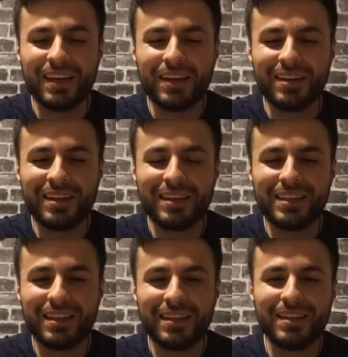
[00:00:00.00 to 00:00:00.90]

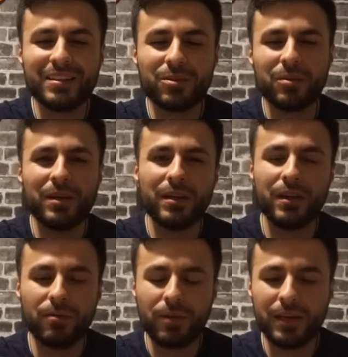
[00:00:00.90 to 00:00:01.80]
This whole
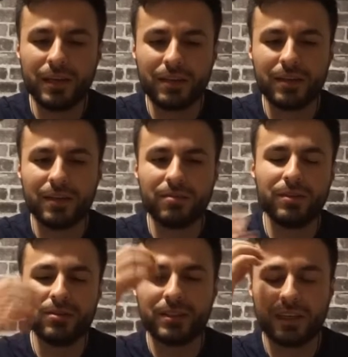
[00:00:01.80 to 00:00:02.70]
reading
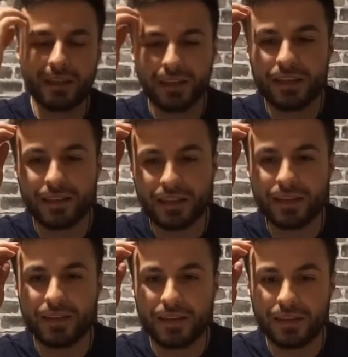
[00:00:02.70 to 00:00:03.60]
feels kind of like
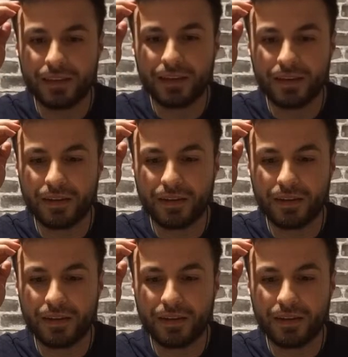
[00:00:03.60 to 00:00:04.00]
that, like.